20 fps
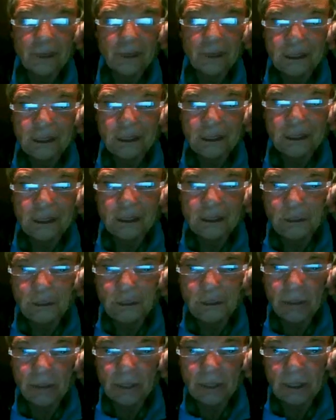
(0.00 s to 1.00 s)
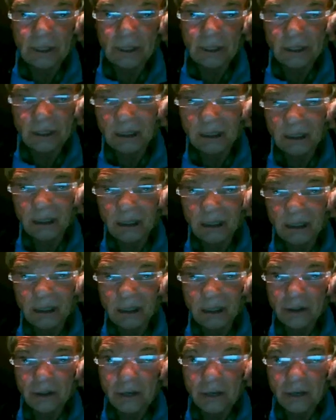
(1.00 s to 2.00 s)
need to be
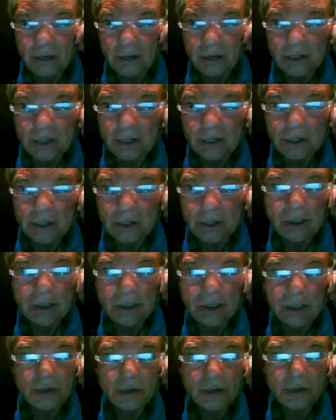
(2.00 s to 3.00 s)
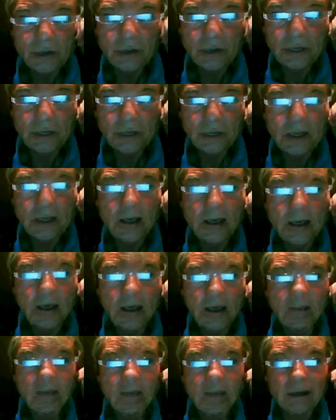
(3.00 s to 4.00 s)
structured in such a way
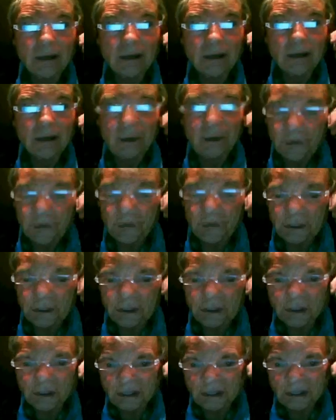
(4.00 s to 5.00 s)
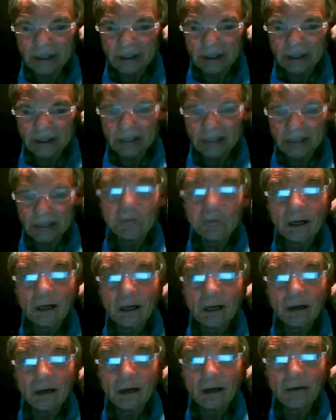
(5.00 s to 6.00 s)
that governance is accepted
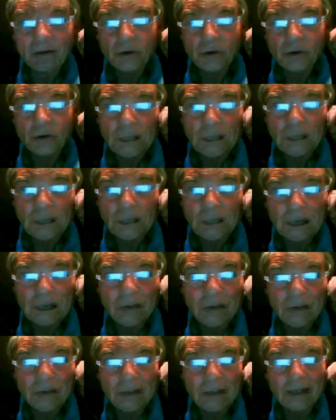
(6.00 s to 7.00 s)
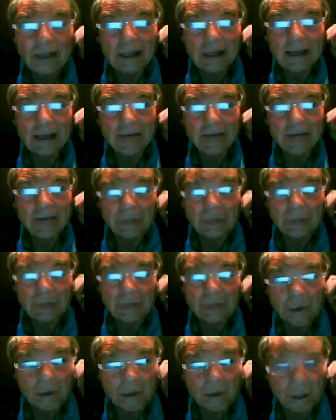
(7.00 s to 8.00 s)
and authoritative, and they have the
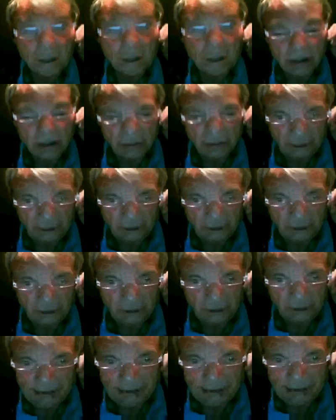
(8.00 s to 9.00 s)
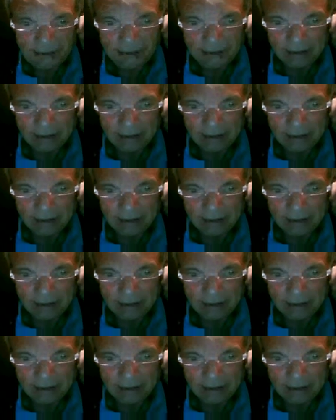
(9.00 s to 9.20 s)
resources to be able to act.